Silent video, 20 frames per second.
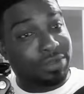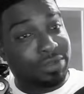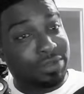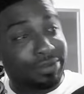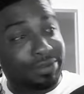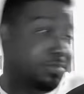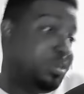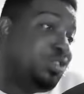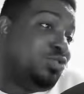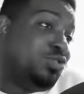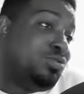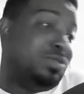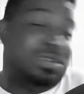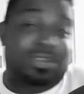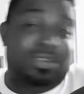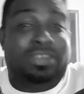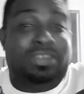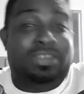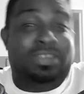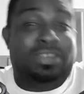
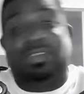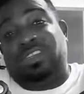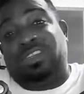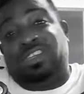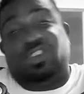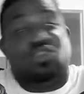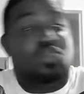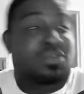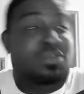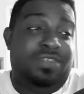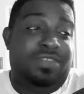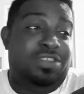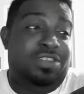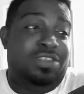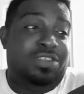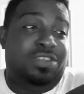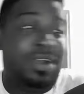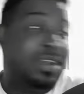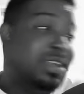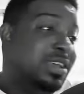It's a droll video, right?
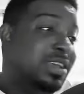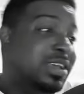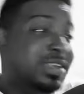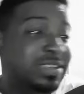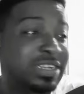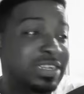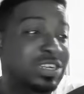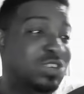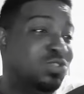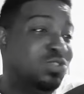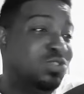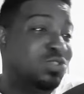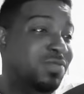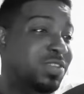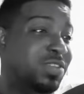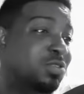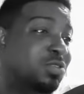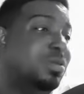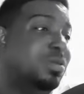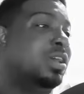It's a droll video,
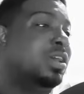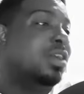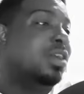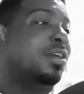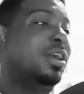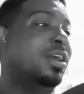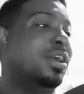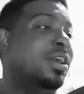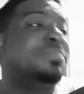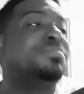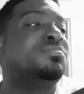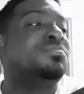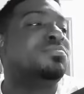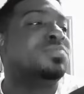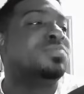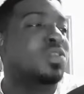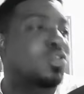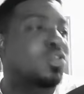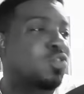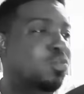right?
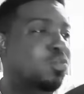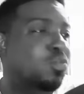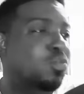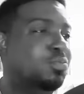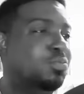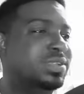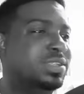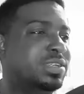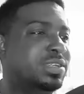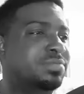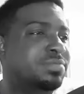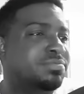Opponent's turn.